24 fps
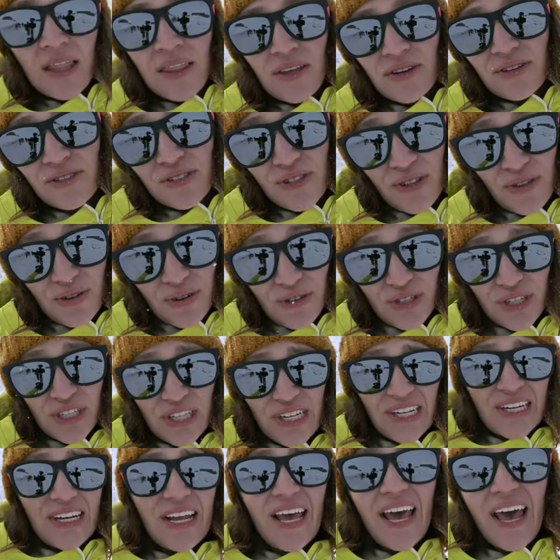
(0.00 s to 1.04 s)
there's 13
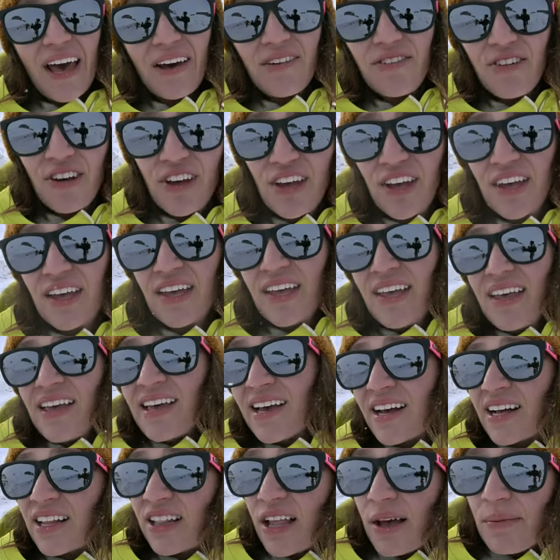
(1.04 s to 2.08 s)
and a half
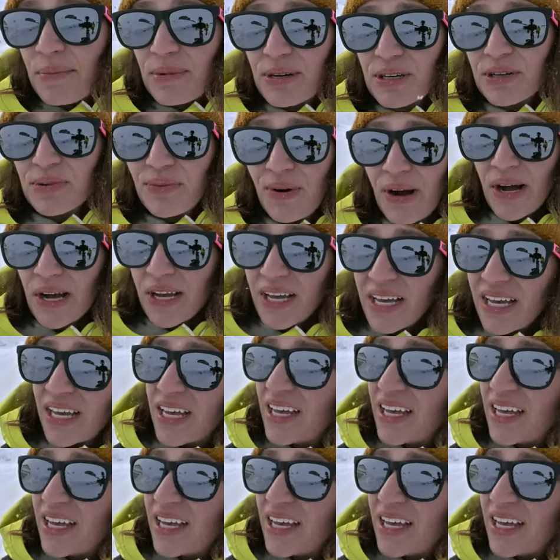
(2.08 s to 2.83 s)
kilometer walk